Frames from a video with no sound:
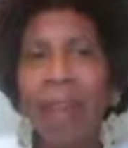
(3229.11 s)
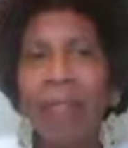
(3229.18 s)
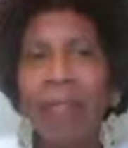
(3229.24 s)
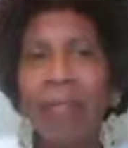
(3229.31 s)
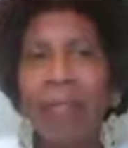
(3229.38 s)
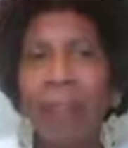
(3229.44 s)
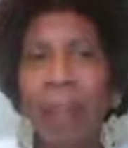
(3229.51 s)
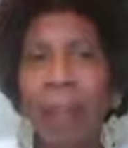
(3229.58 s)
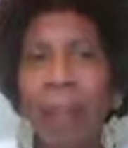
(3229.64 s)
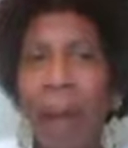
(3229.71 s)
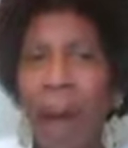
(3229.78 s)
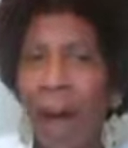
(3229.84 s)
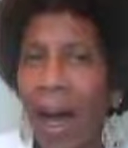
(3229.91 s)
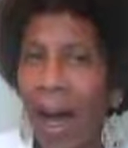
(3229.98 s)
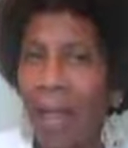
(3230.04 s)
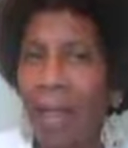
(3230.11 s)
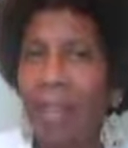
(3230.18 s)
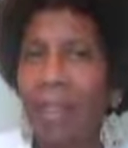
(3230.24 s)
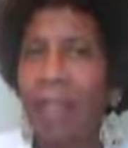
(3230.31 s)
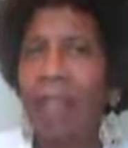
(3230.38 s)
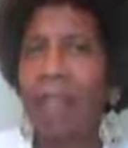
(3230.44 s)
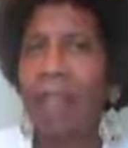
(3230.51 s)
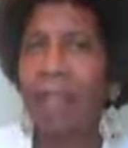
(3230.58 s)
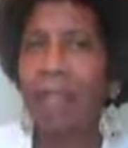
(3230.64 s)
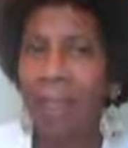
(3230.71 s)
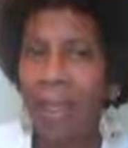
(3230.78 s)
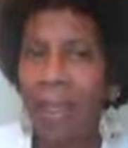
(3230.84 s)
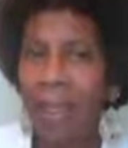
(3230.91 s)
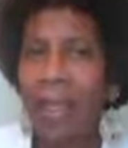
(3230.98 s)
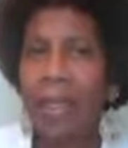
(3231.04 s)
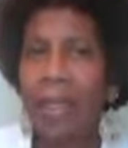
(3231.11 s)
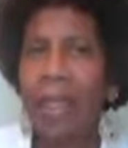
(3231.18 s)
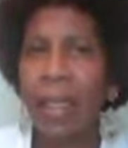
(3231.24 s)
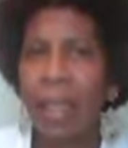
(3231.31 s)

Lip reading: of bond feeling